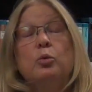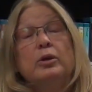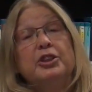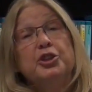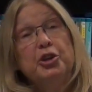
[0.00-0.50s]

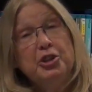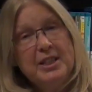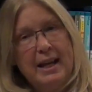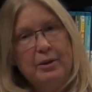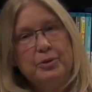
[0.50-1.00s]
Well, it turns
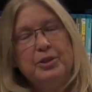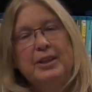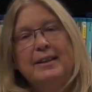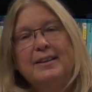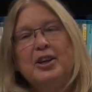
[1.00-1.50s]
out
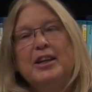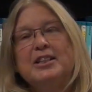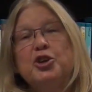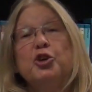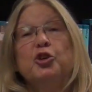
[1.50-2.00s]
that
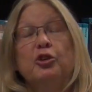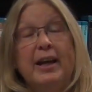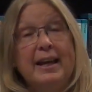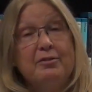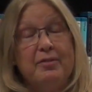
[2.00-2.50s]
it's her
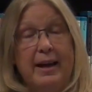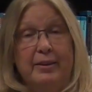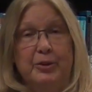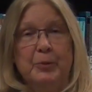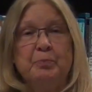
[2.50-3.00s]

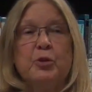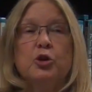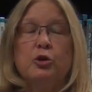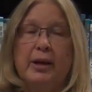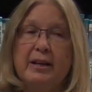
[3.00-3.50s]
grandfather.
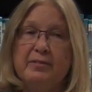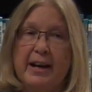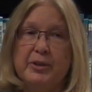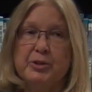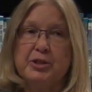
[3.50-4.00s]
Her
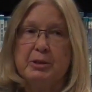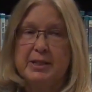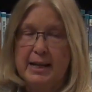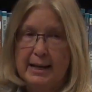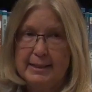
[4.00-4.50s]
grandfather's a
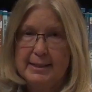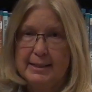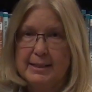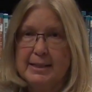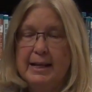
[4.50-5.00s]

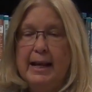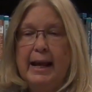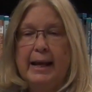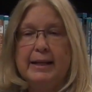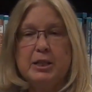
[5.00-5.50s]
scientist,
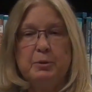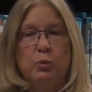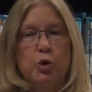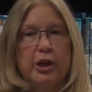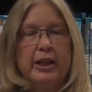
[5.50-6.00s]
and he's
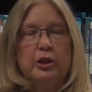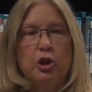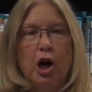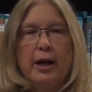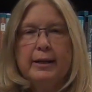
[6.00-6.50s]
been working
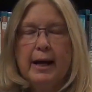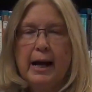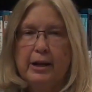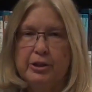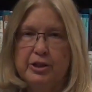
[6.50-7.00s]
long and
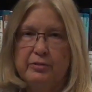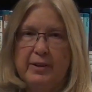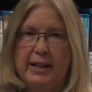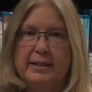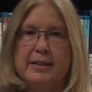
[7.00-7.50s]
hard to
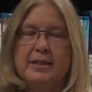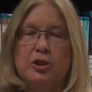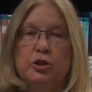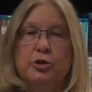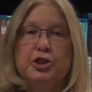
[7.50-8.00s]
find the
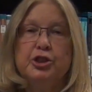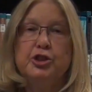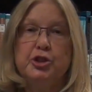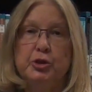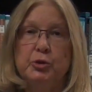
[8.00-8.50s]
solution
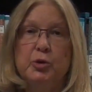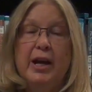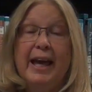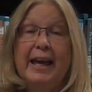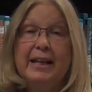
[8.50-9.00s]
to
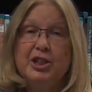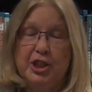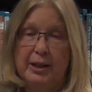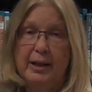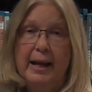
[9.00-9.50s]

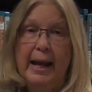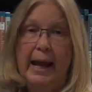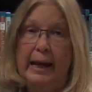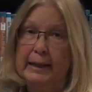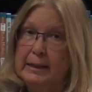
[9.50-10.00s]
aging.
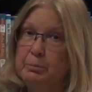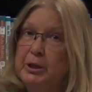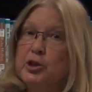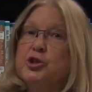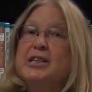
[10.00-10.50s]
And it
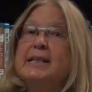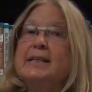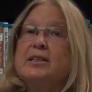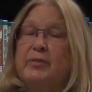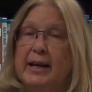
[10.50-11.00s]
appears
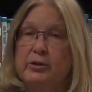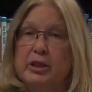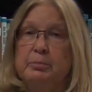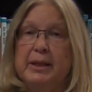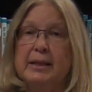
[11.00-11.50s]
he's found
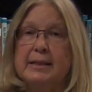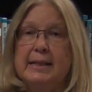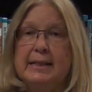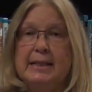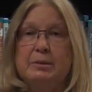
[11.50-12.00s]
it because
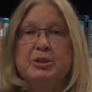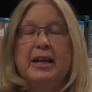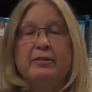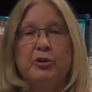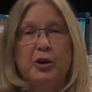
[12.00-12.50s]
he seems to
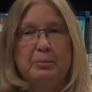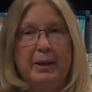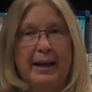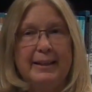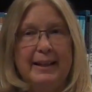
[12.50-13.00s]
have gone
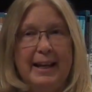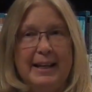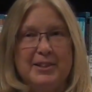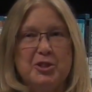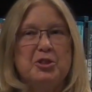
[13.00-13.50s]
back in
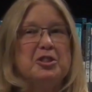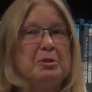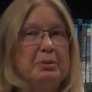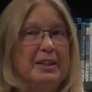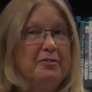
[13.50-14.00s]
age. So there's
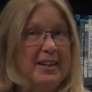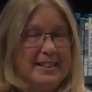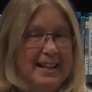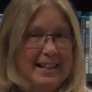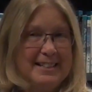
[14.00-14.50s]
a bit of
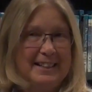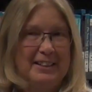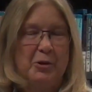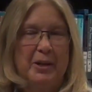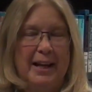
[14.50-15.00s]
fantastic
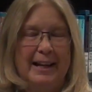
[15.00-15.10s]
going